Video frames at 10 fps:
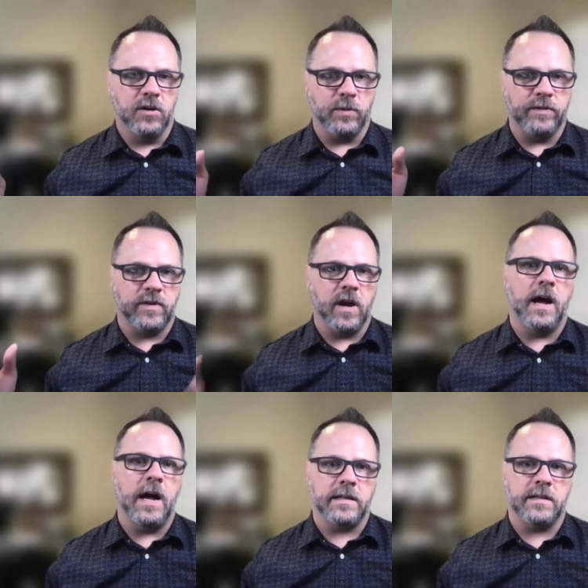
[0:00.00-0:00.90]
we've
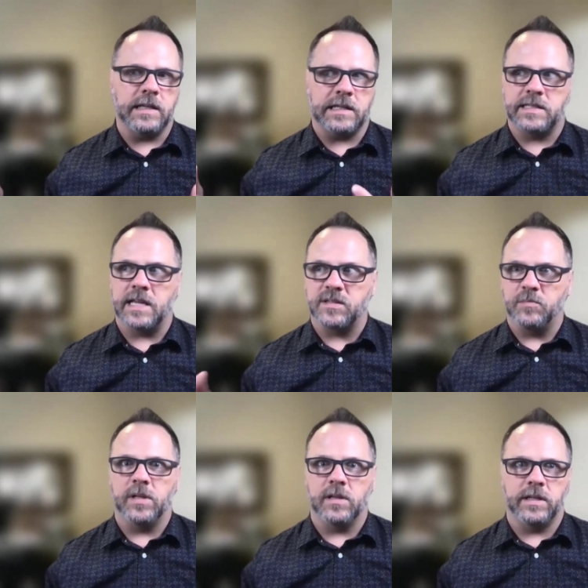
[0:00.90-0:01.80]
got
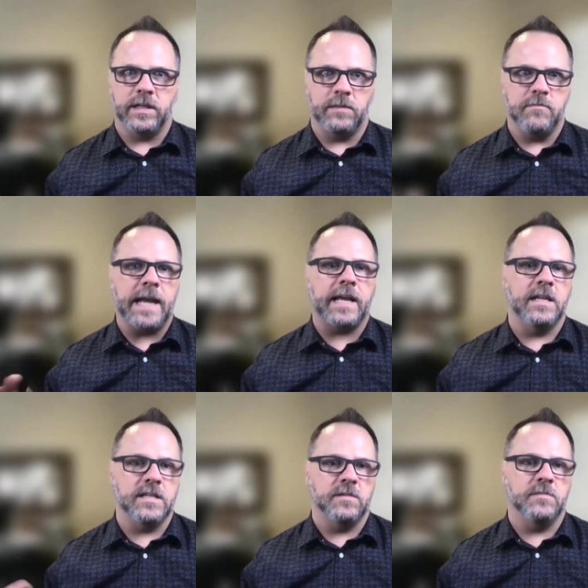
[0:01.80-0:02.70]
accessibility
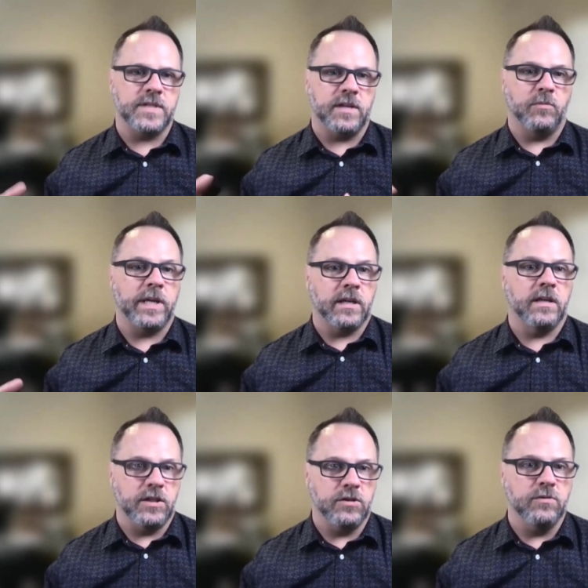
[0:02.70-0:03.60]
mechanisms that we
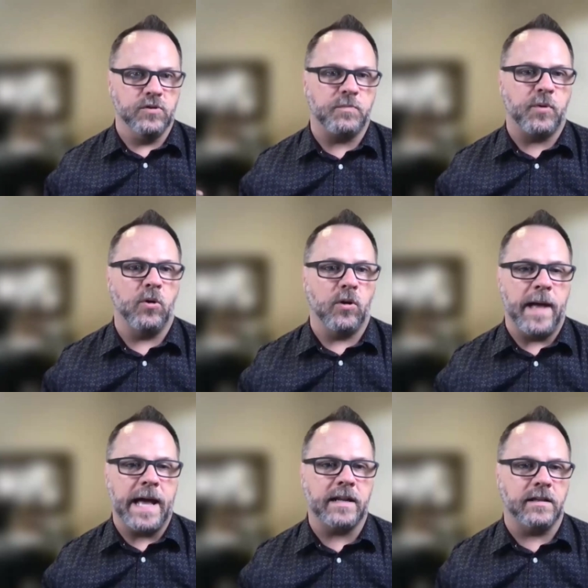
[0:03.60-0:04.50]
can use
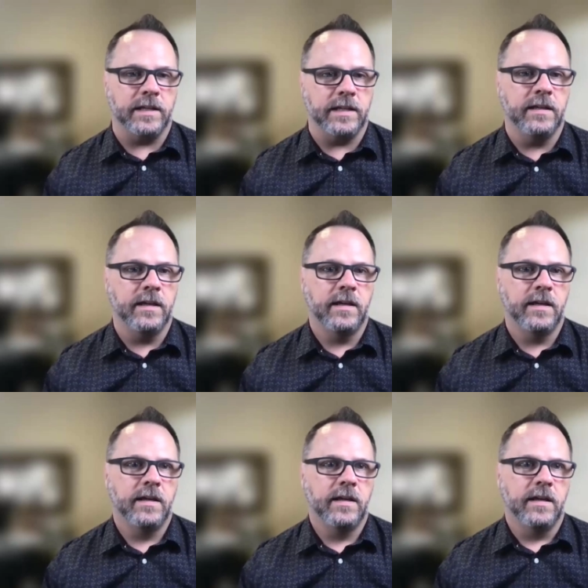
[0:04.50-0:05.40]
programmatically
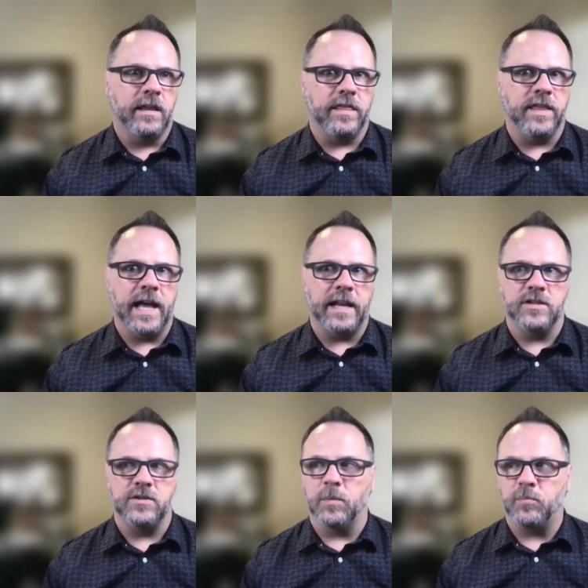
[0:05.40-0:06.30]

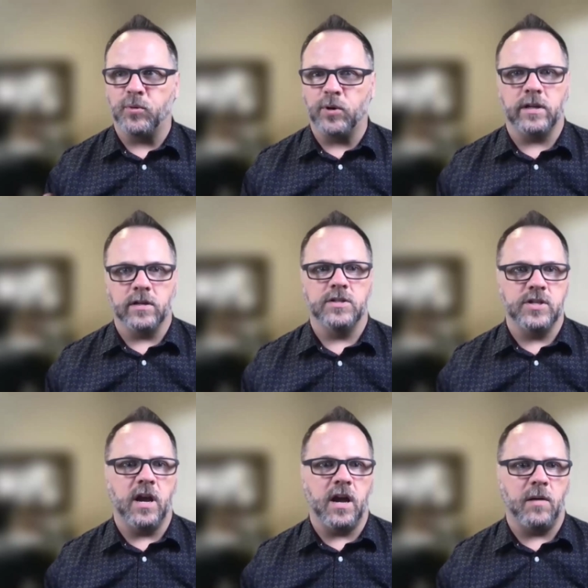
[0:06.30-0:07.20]
that do a pretty good
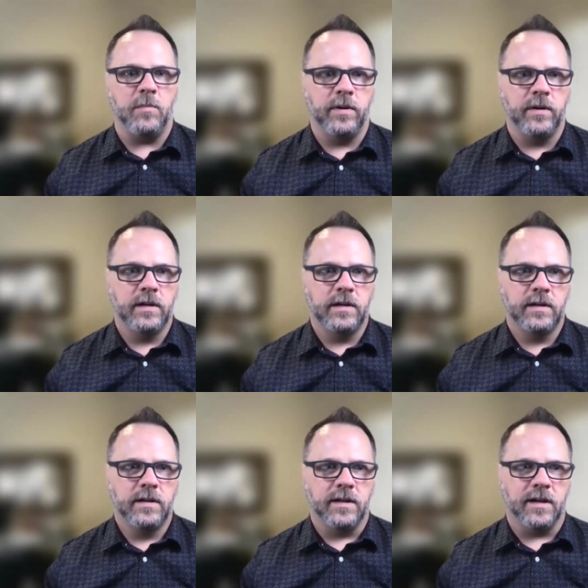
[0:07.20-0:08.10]
job
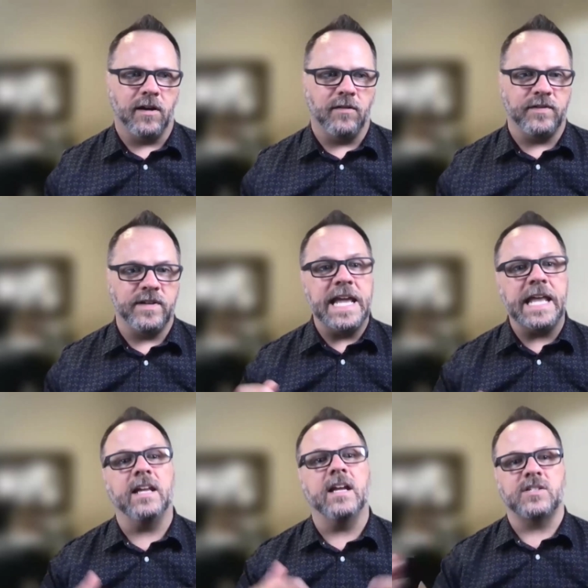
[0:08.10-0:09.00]
of
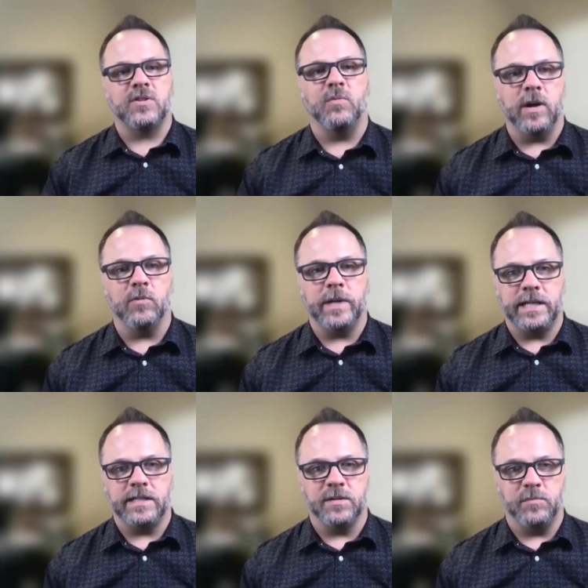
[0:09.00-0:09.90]
getting us to where we
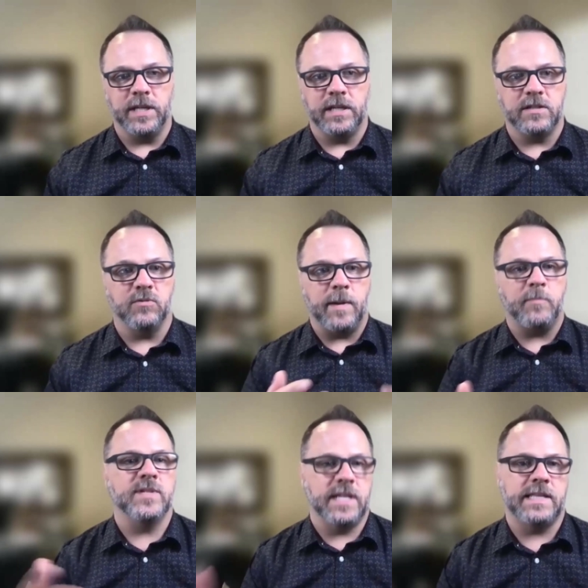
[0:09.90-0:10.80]
need to be to
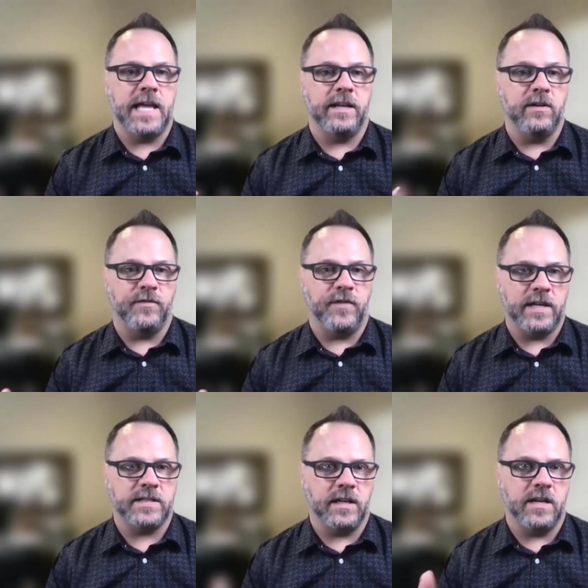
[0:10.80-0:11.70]
represent that
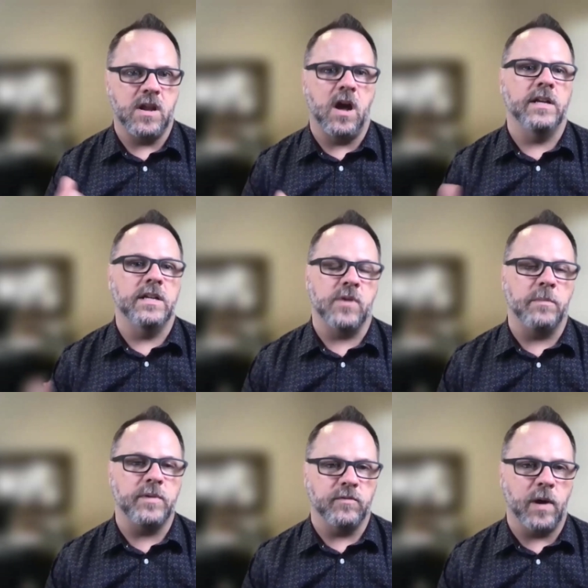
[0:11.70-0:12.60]
interface in a
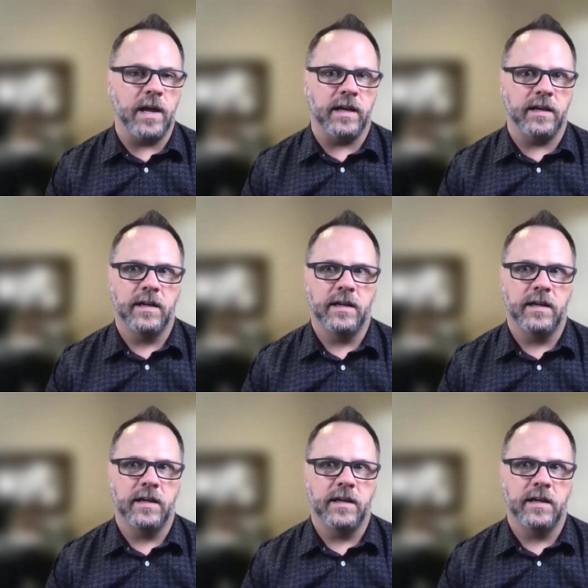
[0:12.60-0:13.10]
non-disruptive way.